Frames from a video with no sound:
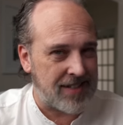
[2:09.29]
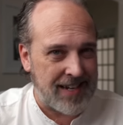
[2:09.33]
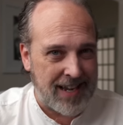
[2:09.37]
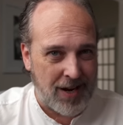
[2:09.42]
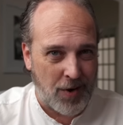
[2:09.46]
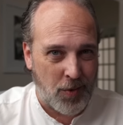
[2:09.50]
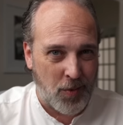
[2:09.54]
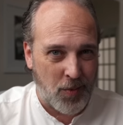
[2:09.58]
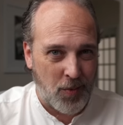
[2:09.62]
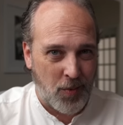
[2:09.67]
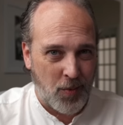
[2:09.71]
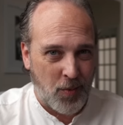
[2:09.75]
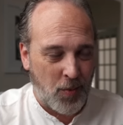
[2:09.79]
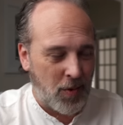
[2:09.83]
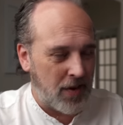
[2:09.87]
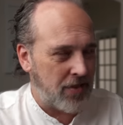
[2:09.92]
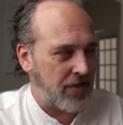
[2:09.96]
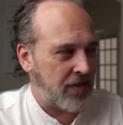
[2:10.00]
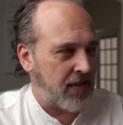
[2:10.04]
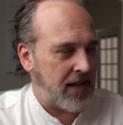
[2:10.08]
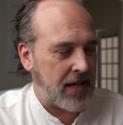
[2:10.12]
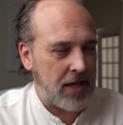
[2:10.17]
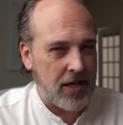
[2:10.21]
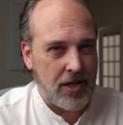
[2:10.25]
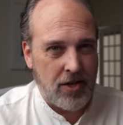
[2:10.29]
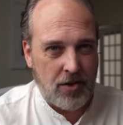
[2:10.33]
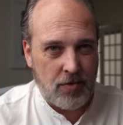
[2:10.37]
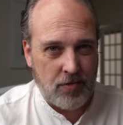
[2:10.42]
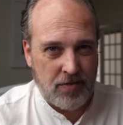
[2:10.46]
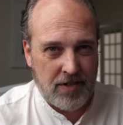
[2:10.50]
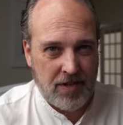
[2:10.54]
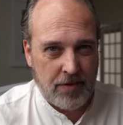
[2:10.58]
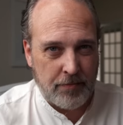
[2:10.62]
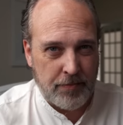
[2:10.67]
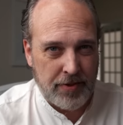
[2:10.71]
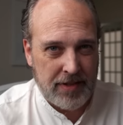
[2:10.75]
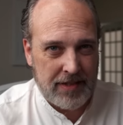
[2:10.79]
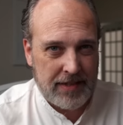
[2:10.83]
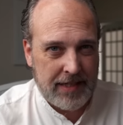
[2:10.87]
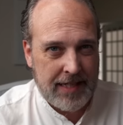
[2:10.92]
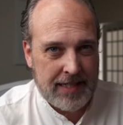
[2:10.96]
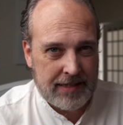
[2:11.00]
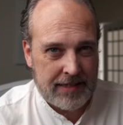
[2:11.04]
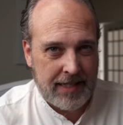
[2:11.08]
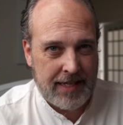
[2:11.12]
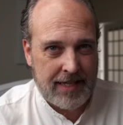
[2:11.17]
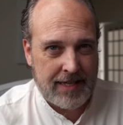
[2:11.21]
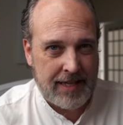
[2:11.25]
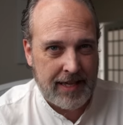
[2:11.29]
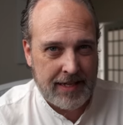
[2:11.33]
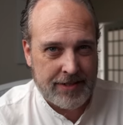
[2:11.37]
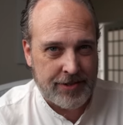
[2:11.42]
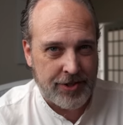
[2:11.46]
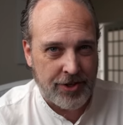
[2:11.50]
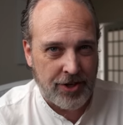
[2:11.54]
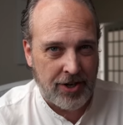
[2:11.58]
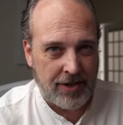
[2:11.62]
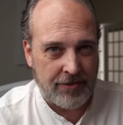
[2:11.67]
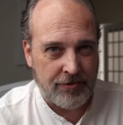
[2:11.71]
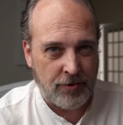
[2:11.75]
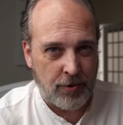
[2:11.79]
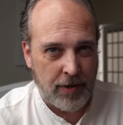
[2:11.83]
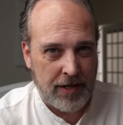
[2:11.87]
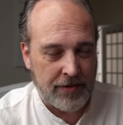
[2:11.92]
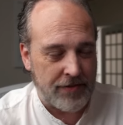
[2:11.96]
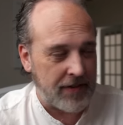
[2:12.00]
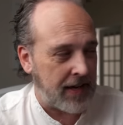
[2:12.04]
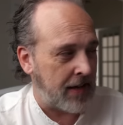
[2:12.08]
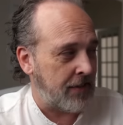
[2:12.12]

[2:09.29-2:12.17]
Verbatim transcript: Now, one thing you completely kicked it off with,